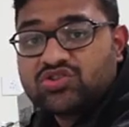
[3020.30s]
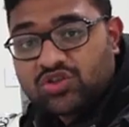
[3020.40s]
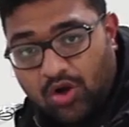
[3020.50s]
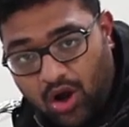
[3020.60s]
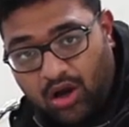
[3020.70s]

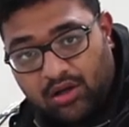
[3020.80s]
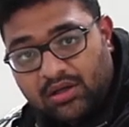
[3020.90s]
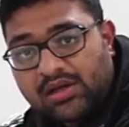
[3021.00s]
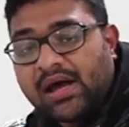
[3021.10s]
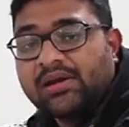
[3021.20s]

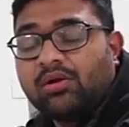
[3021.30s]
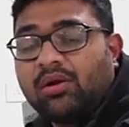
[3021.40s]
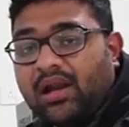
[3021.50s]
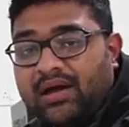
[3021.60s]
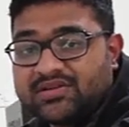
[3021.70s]
strong are your
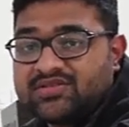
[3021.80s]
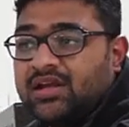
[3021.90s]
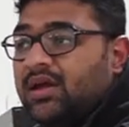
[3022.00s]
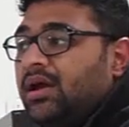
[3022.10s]
lungs,